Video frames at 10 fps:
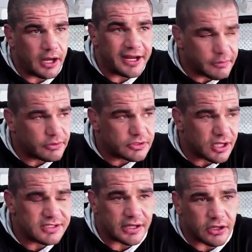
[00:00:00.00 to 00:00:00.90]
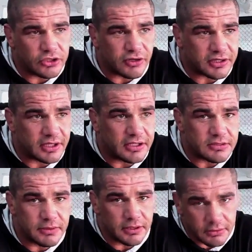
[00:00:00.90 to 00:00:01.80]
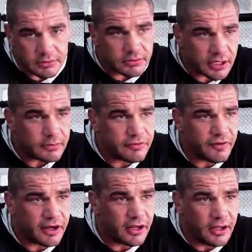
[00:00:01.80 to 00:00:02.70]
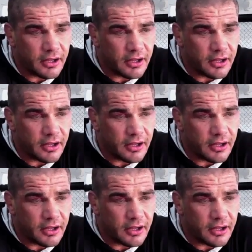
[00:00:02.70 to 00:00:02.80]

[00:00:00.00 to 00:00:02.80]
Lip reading: Anyone who signs that contract against me, now we fight.